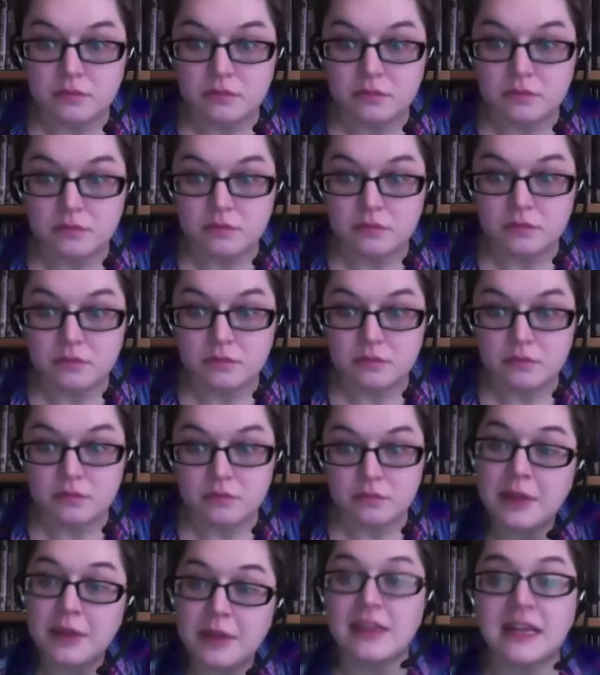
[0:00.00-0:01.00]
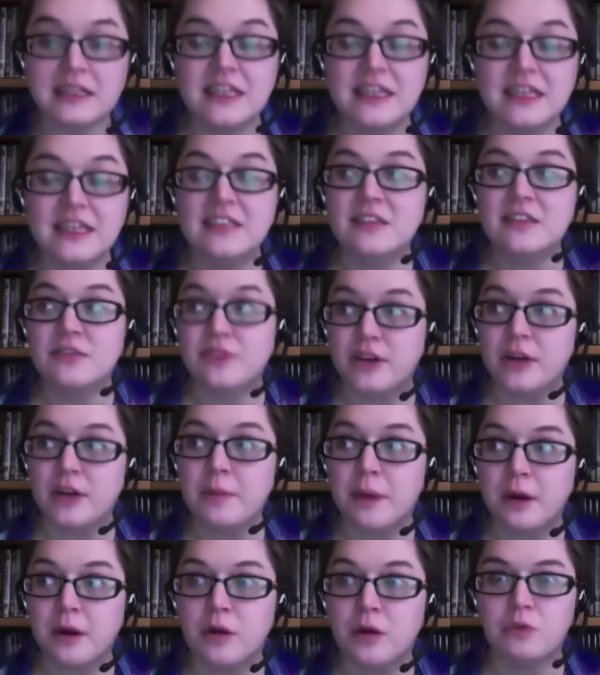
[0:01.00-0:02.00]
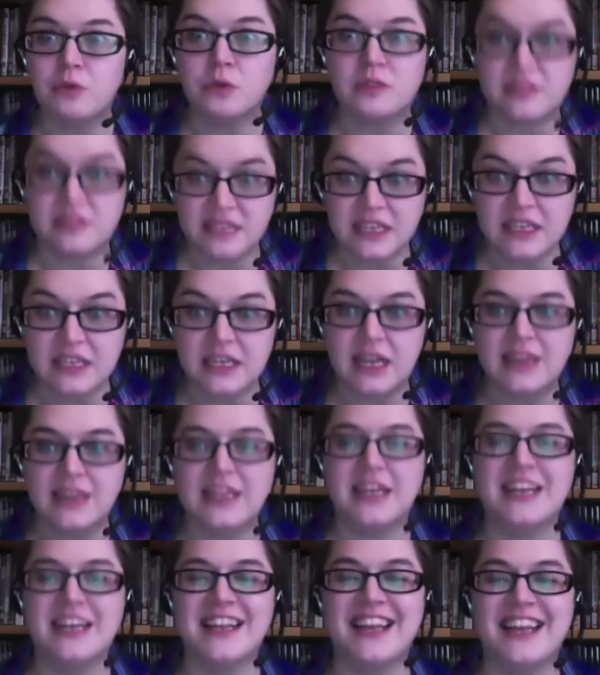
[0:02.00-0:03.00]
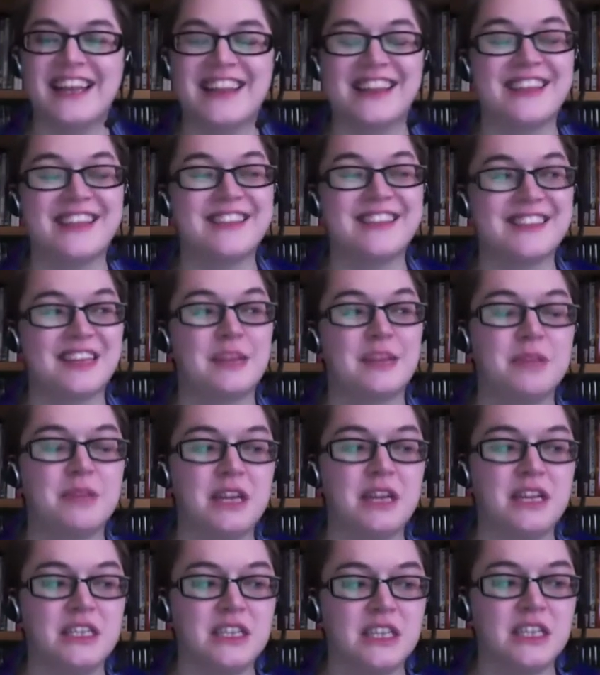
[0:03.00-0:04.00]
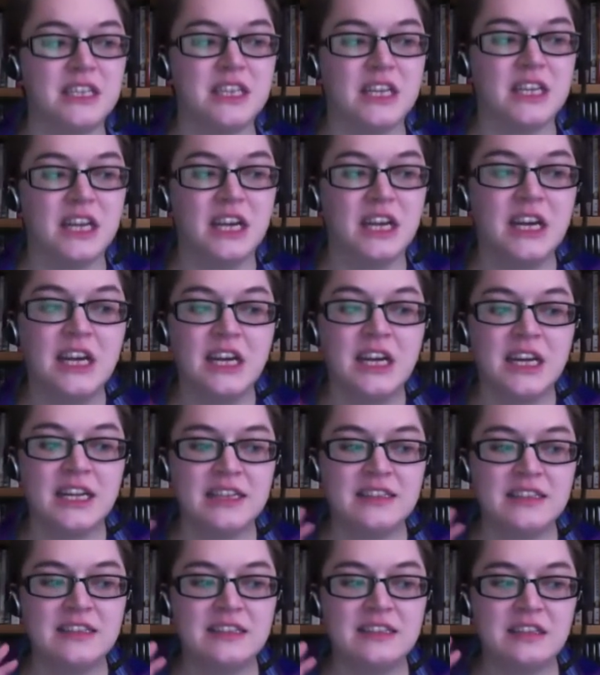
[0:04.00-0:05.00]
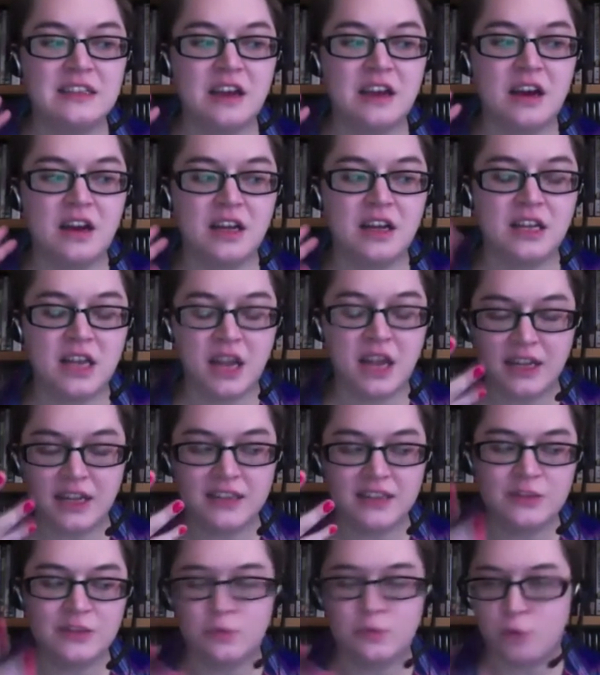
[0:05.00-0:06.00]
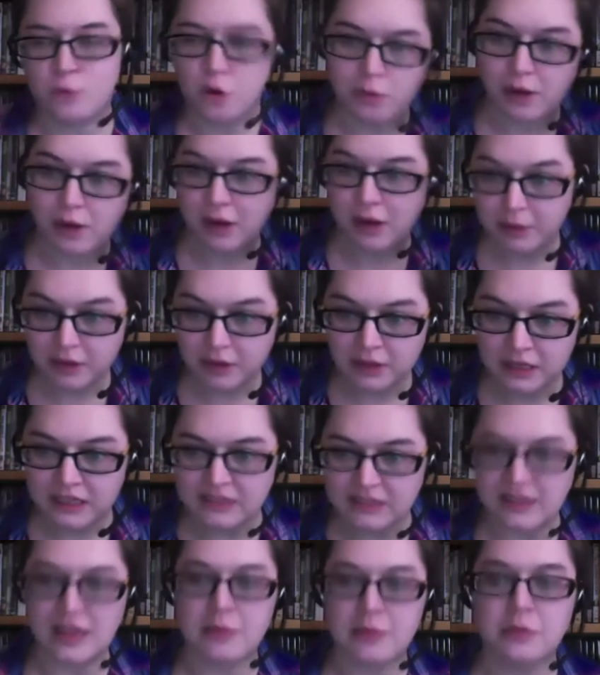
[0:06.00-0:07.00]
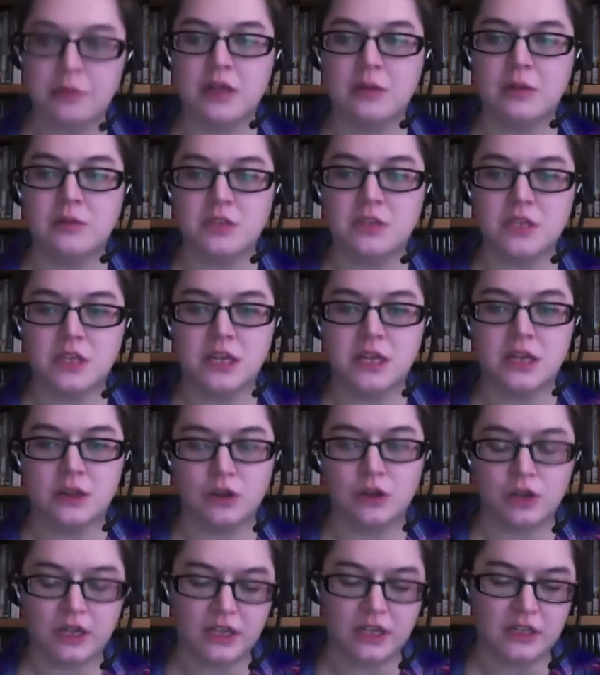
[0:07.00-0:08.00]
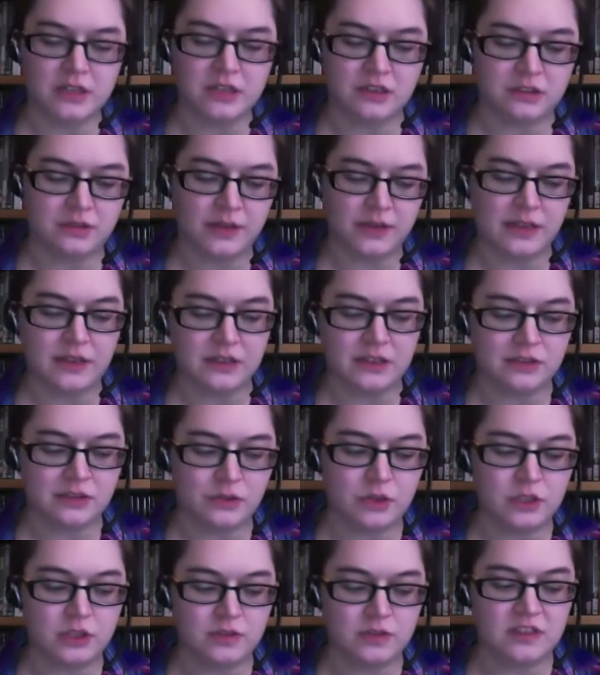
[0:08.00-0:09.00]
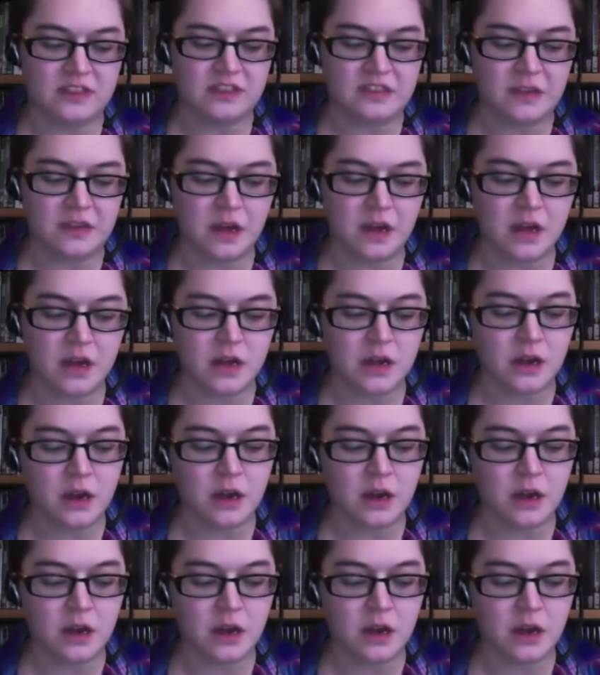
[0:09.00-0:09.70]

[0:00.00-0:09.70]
it's a very powerful scene, and then like they set up the idea that his enhanced robot abilities enable him to like look at surveillance footage of his son,